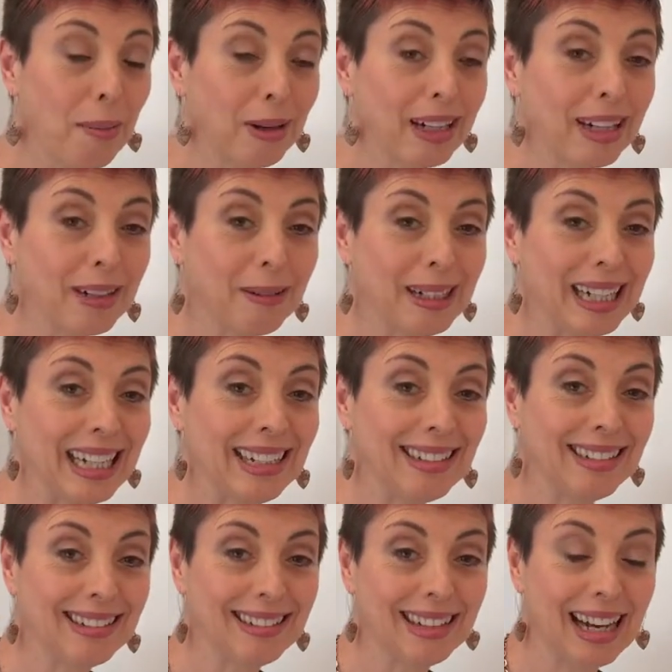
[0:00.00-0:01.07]
I'm going to
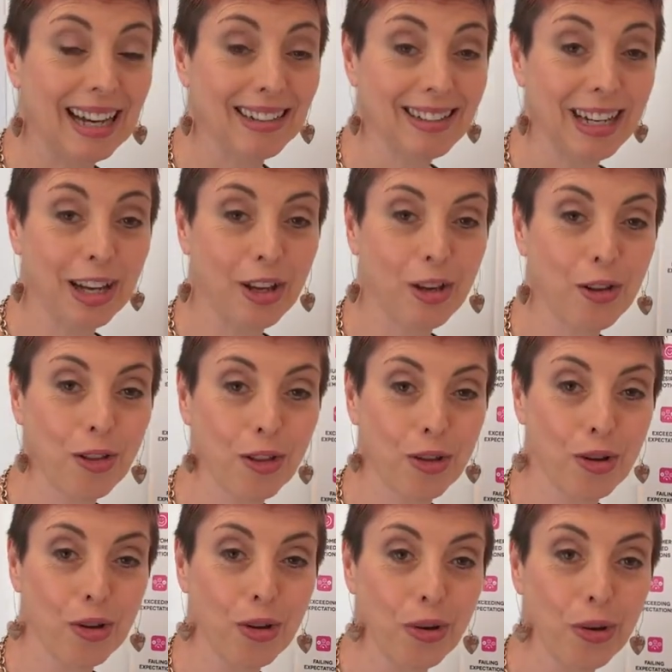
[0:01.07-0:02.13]
quickly take you
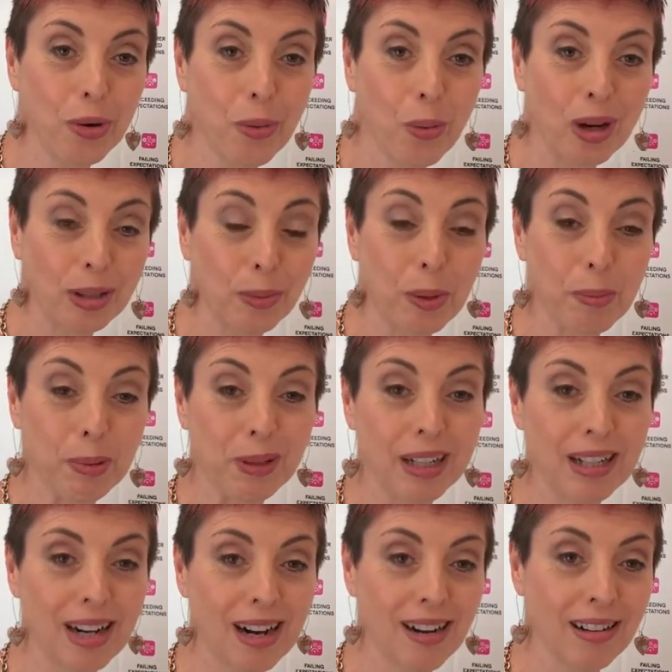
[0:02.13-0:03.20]
through what we put
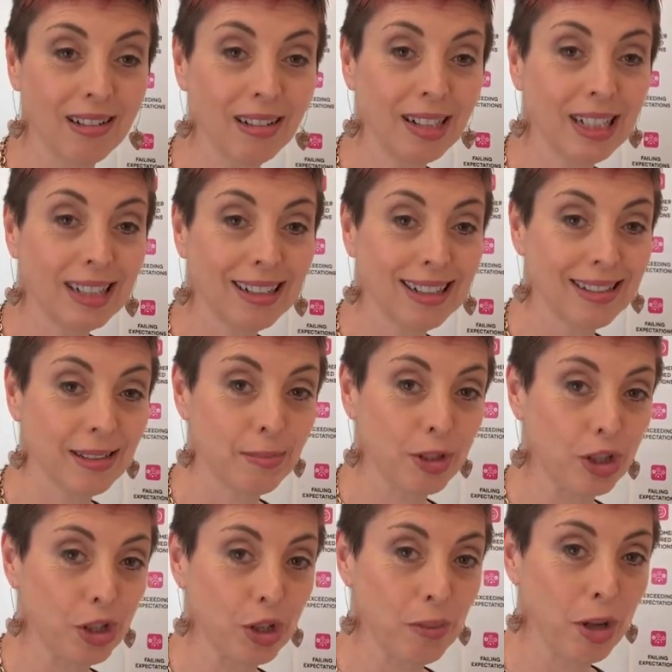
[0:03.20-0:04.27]
in our customer
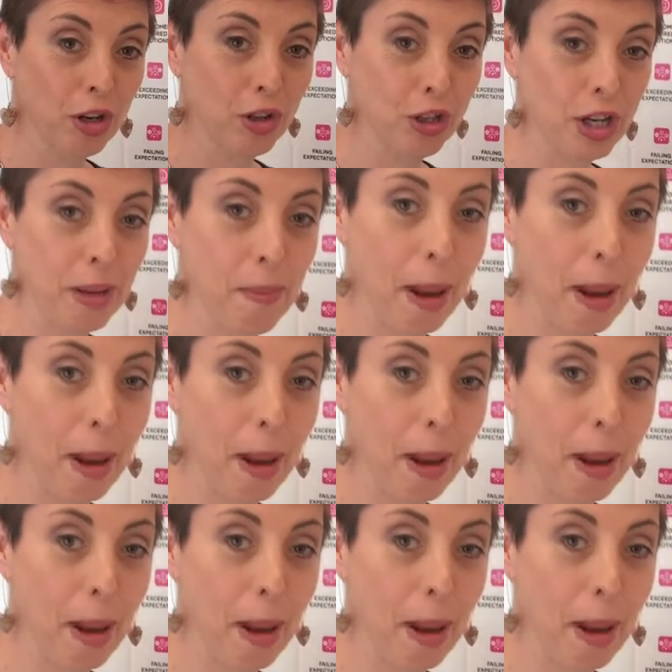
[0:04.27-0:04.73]
journey